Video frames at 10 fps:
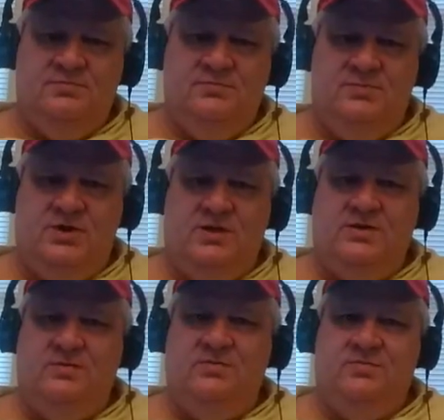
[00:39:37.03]

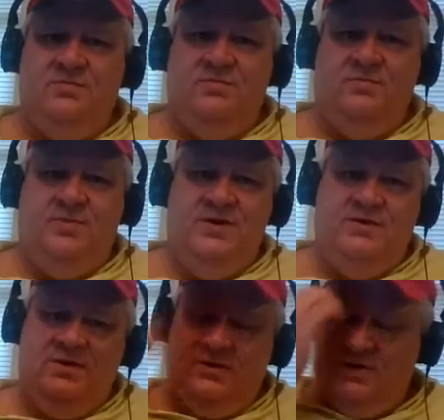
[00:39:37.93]
Jason T.
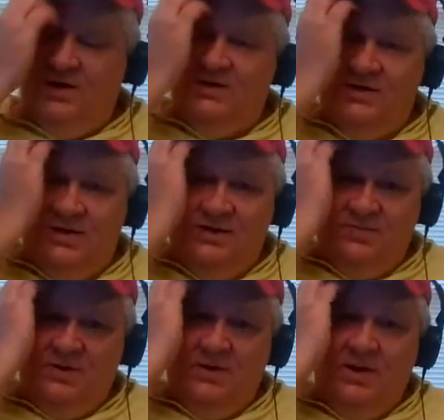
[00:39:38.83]

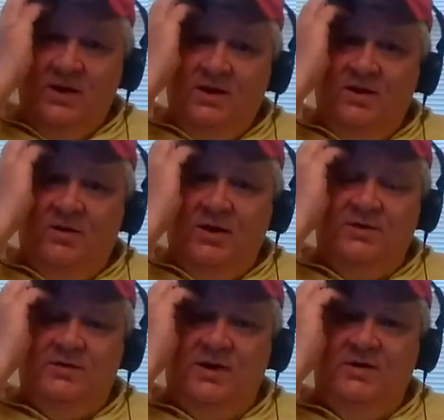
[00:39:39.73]
Smith,
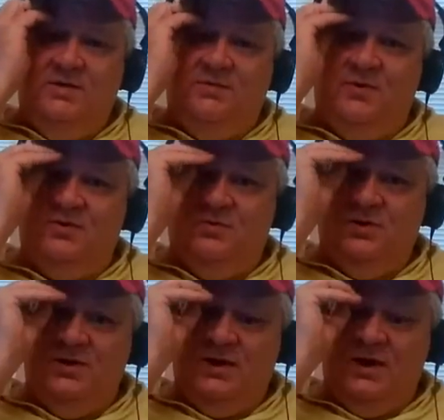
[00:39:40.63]
he's the first
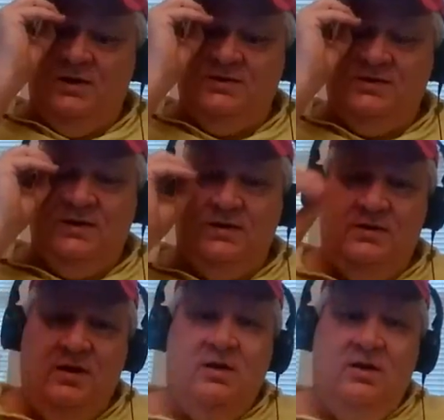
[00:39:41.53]
one that kind of said
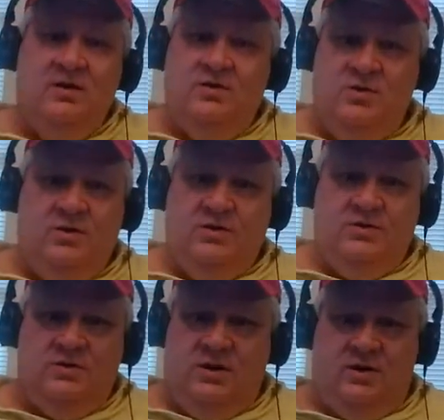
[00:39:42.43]
you can
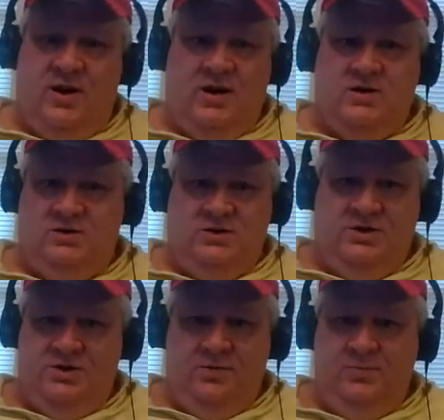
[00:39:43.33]
internationally
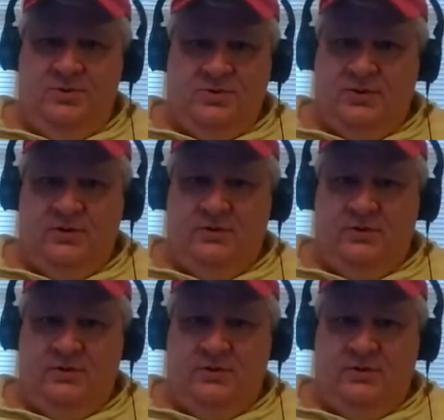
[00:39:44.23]
ship yourself.